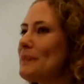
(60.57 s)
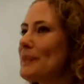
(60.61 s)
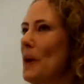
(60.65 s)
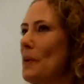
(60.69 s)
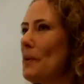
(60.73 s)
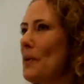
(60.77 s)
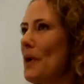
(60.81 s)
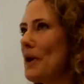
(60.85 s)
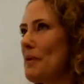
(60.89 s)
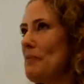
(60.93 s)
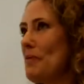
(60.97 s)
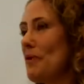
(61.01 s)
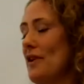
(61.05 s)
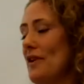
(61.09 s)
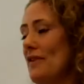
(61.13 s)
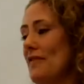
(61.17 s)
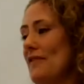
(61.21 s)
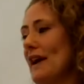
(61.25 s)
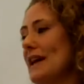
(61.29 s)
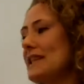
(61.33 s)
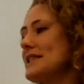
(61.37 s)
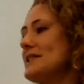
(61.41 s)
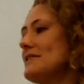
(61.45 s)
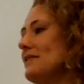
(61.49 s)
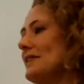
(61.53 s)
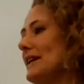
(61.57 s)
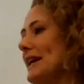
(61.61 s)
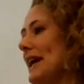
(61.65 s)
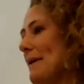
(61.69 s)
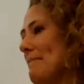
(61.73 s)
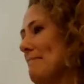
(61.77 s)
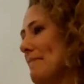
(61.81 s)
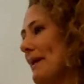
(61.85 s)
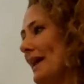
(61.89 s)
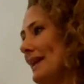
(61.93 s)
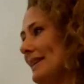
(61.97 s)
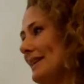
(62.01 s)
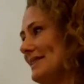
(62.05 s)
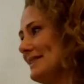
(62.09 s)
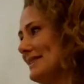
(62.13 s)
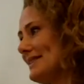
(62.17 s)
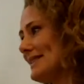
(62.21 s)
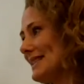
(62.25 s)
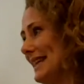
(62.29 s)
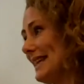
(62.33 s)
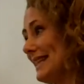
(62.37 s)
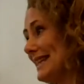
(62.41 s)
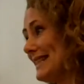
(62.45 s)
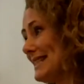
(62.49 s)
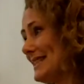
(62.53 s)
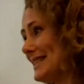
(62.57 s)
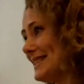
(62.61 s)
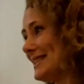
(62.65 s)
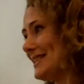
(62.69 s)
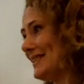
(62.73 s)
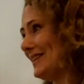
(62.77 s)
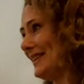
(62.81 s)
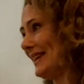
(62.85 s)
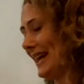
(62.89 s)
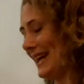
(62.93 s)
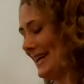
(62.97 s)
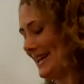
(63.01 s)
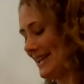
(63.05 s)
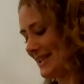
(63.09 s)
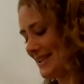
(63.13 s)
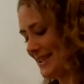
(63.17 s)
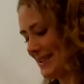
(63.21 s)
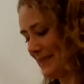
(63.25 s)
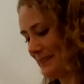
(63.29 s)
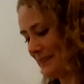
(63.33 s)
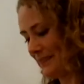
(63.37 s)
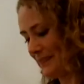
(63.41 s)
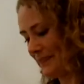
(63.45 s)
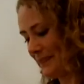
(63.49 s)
work more effectively and balanced in the digital age.